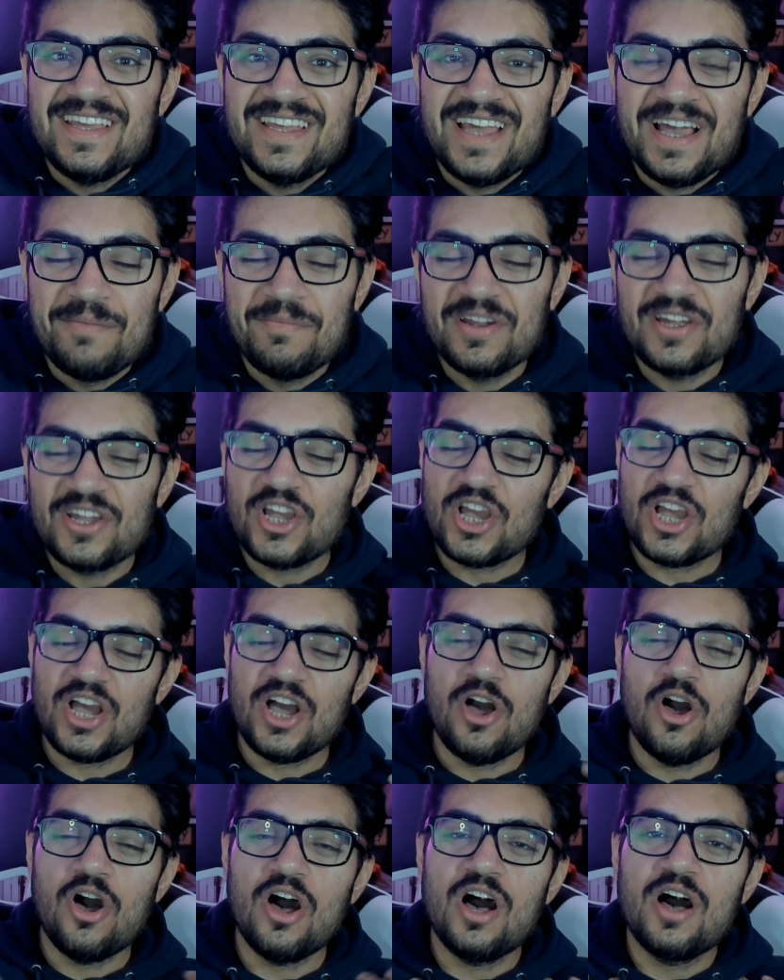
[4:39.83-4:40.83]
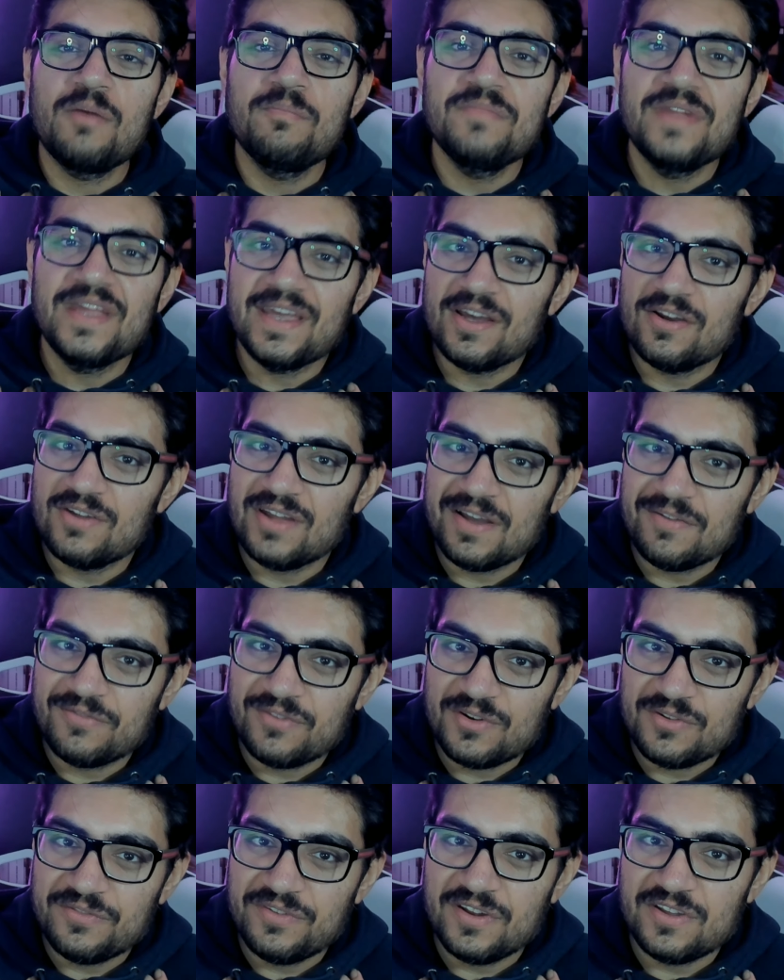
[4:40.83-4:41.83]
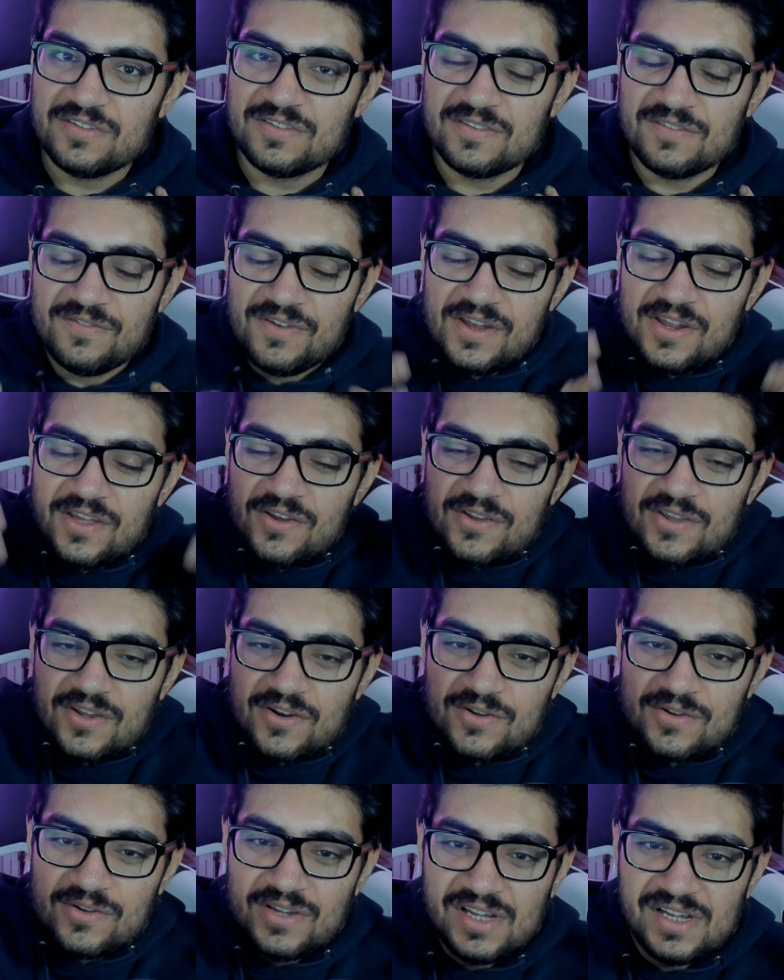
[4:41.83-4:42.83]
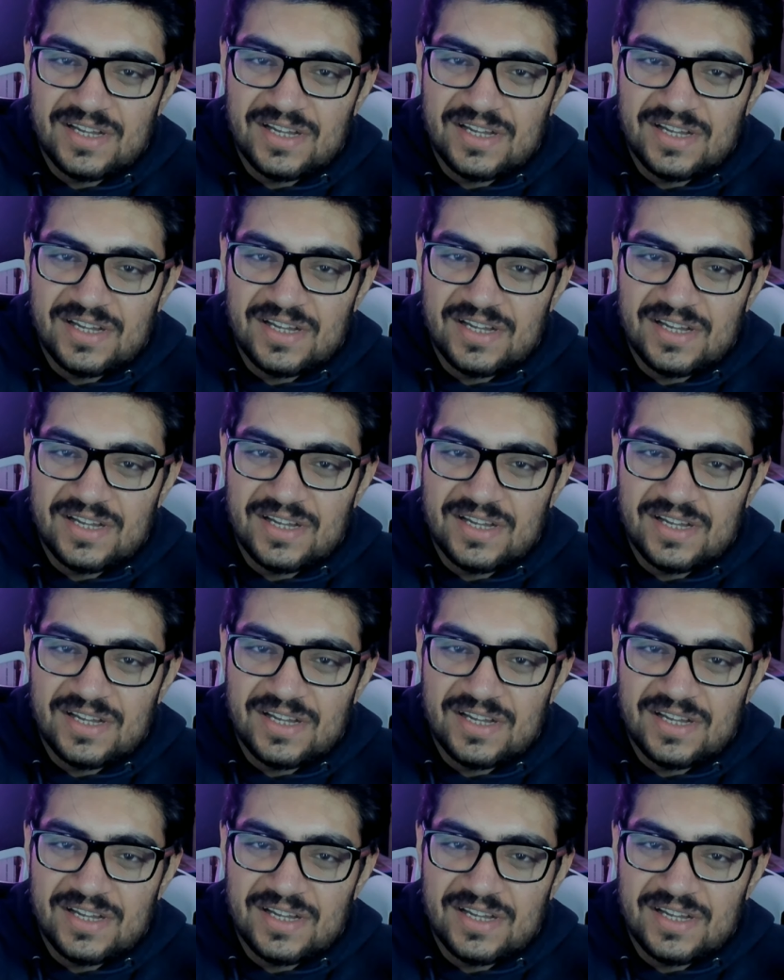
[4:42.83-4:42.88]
I'm going to calm down after I finish this video, you know,